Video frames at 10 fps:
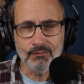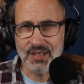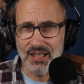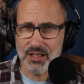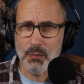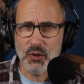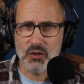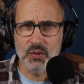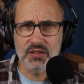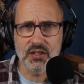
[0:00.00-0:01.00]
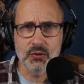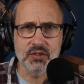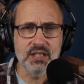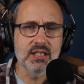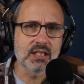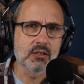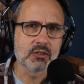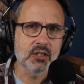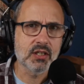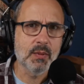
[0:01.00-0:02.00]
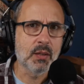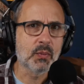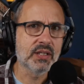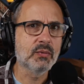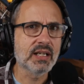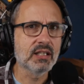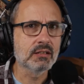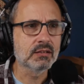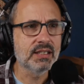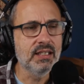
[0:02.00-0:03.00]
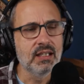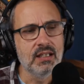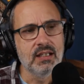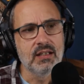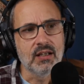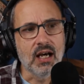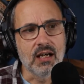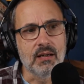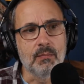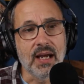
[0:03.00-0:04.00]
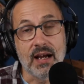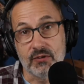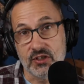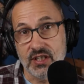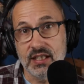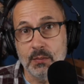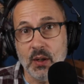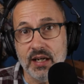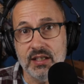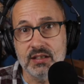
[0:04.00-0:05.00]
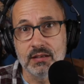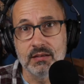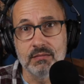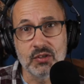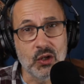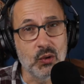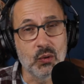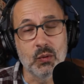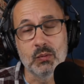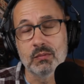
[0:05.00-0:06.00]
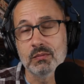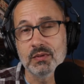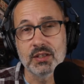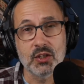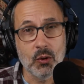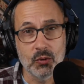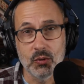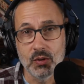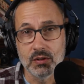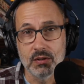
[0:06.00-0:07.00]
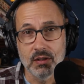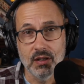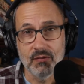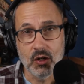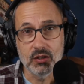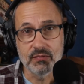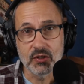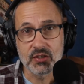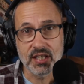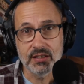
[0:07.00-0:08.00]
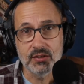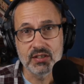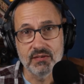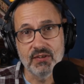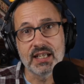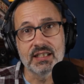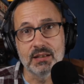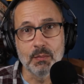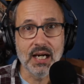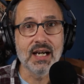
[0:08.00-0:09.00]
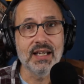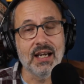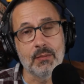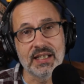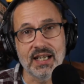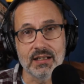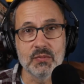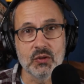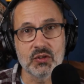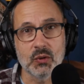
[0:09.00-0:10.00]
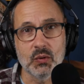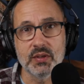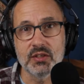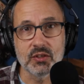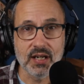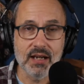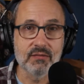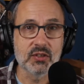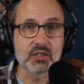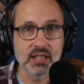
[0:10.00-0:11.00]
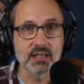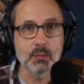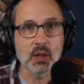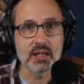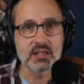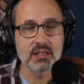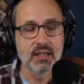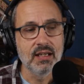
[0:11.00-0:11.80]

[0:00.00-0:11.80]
A couple other ones that you'll see sellers talk about pretty regularly, average selling price. So the total of all of your sales divided by how many items you sold is your average selling price.